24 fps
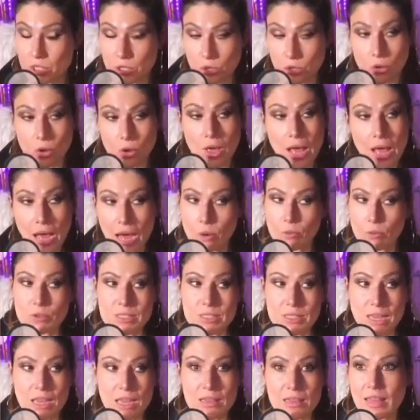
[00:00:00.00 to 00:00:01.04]
So I would
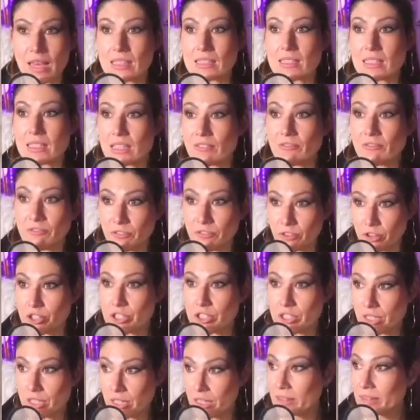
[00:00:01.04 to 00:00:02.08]
say that's the
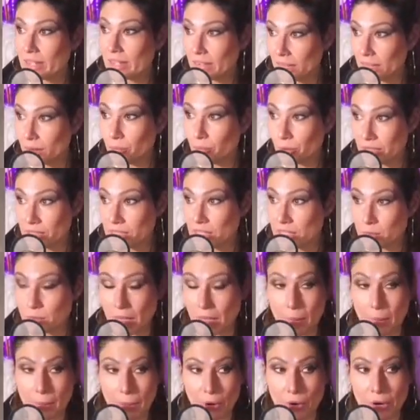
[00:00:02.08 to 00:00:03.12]
first thing that impresses me
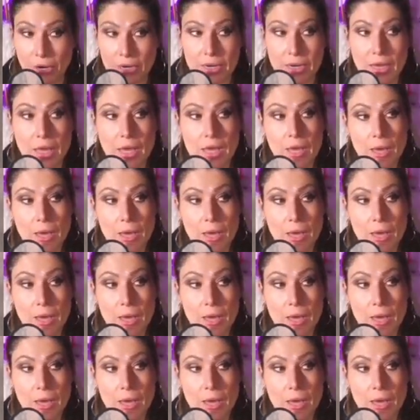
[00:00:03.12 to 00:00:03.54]
about it.